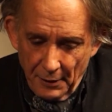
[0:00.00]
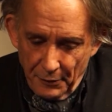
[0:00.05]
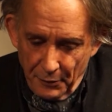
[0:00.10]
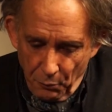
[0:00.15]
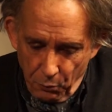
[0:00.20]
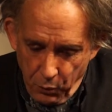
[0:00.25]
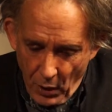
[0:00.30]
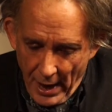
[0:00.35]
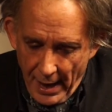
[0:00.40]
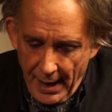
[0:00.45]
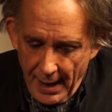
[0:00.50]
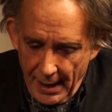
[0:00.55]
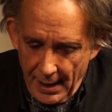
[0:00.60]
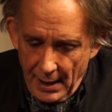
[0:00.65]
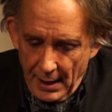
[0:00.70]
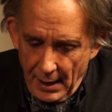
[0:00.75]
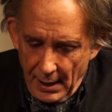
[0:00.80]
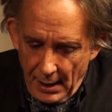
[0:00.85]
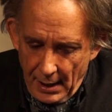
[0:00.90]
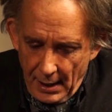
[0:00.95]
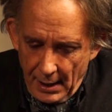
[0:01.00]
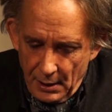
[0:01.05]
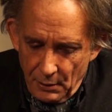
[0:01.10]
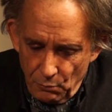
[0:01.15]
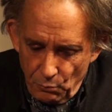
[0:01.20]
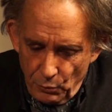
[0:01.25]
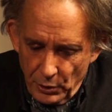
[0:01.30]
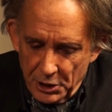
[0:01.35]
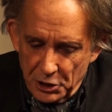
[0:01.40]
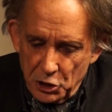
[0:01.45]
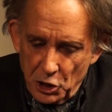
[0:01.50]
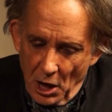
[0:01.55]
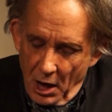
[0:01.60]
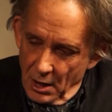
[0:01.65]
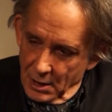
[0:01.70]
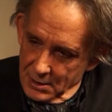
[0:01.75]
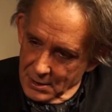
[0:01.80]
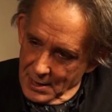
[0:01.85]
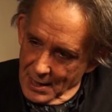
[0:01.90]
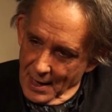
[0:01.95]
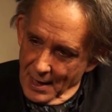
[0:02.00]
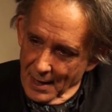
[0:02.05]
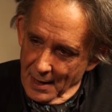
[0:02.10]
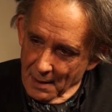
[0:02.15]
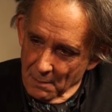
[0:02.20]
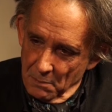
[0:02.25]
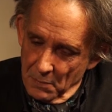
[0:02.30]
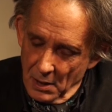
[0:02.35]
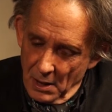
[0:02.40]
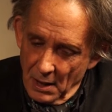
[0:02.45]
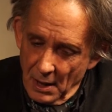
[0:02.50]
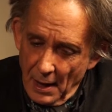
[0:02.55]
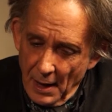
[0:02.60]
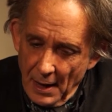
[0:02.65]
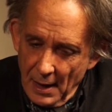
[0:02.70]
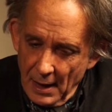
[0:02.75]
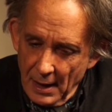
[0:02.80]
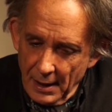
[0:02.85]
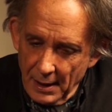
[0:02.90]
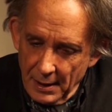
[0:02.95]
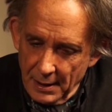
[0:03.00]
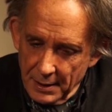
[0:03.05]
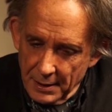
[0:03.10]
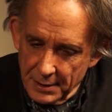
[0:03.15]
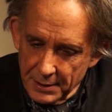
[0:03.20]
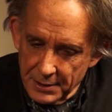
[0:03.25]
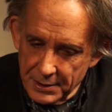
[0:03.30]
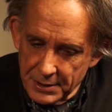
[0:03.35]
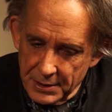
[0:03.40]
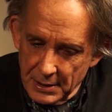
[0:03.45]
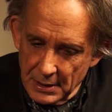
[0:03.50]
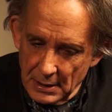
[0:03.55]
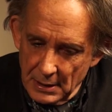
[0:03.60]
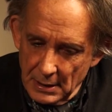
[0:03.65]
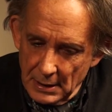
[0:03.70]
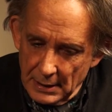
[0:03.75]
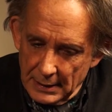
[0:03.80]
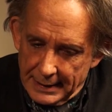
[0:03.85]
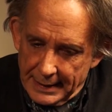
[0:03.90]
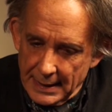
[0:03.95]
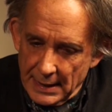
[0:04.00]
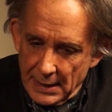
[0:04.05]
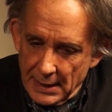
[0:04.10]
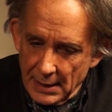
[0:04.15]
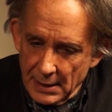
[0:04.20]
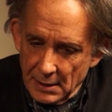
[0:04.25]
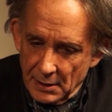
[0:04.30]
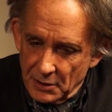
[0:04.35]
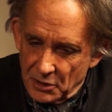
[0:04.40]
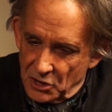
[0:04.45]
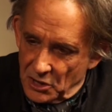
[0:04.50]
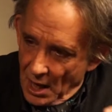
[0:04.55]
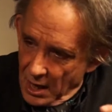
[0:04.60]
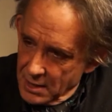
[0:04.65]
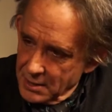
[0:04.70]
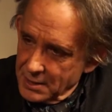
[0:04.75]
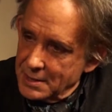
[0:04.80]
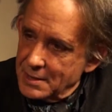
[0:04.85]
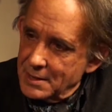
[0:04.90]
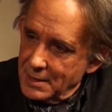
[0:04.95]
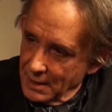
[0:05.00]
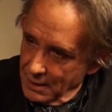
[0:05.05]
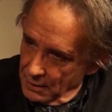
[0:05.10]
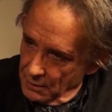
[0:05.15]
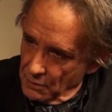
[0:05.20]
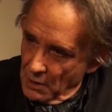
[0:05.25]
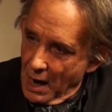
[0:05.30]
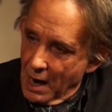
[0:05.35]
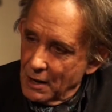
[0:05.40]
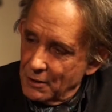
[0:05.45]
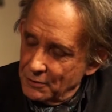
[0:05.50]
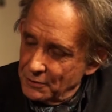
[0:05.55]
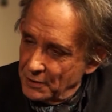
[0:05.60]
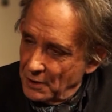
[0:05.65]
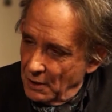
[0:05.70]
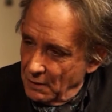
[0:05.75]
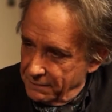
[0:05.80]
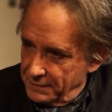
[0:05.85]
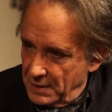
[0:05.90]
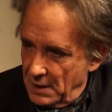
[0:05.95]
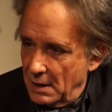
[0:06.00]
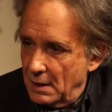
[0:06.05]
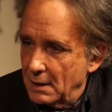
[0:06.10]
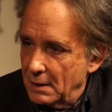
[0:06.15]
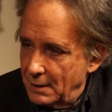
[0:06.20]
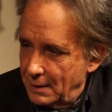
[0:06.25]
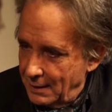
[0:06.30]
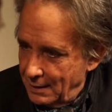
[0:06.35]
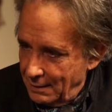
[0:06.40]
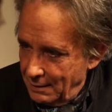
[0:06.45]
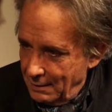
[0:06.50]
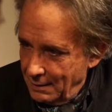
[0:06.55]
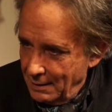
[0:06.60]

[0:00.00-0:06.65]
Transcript: the way in which our time is the dancing ground of Kali,